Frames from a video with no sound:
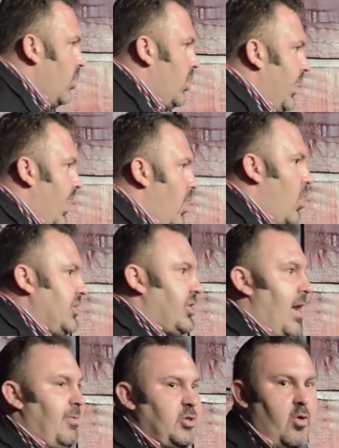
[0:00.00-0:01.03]
Or, like, I'll watch
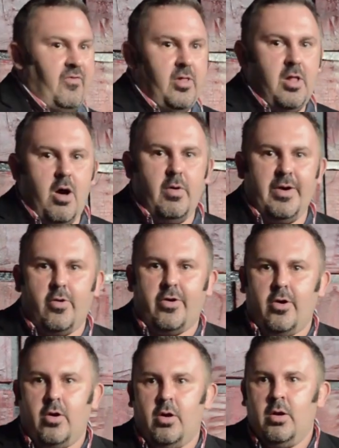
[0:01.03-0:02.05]
an episode of Law and
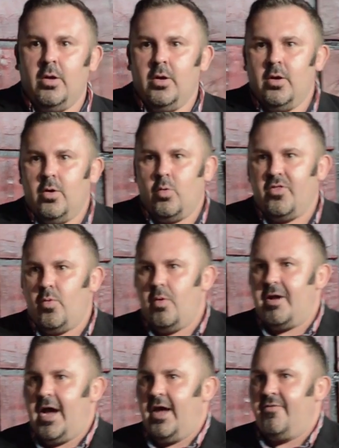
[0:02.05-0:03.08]
Order with a
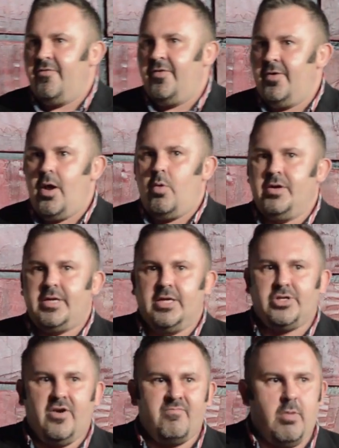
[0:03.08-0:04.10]
woman I have no
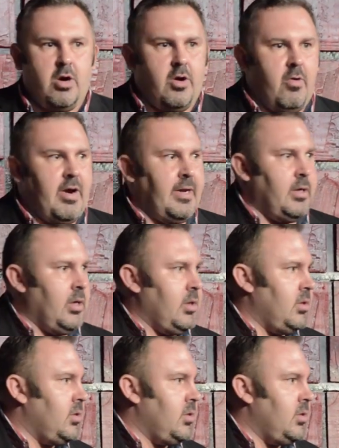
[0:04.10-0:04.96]
intention of murdering.